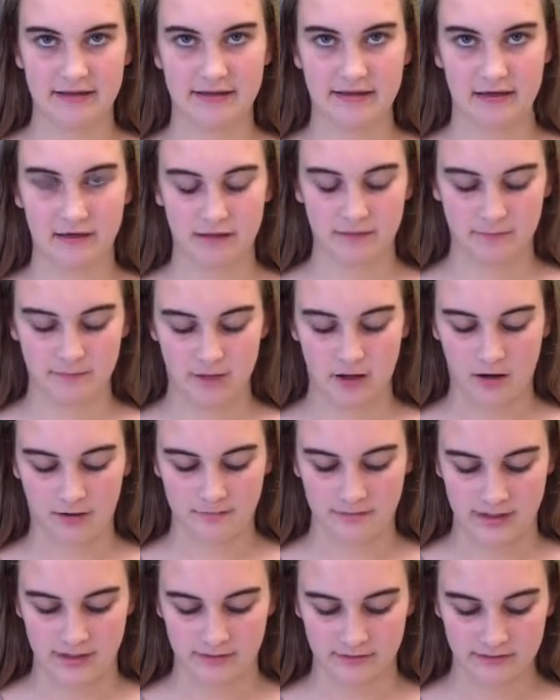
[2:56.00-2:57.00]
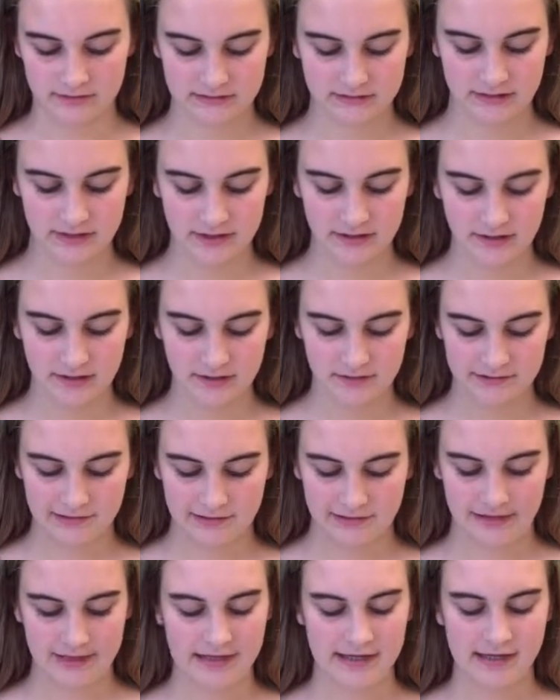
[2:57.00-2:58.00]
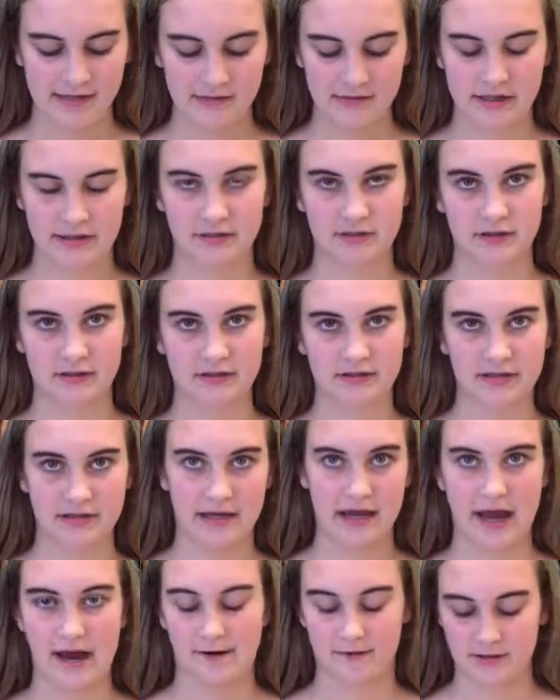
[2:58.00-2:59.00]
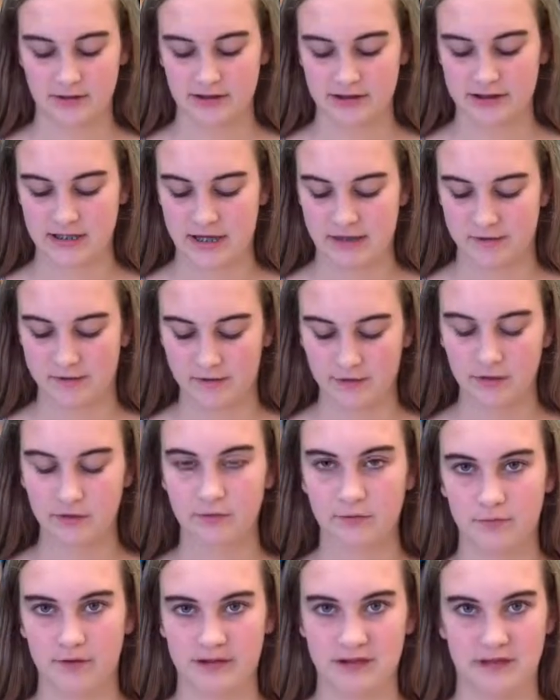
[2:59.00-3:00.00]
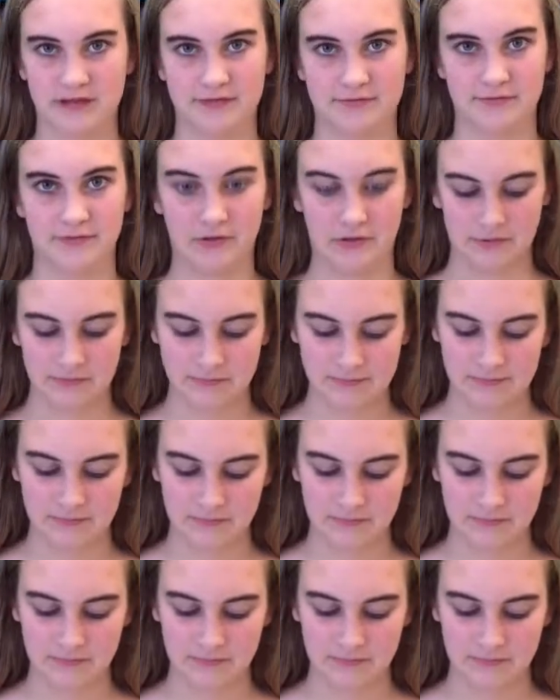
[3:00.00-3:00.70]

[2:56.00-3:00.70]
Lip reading: and they are nonmetals. There are 8 electrons in the outer shell, which is full.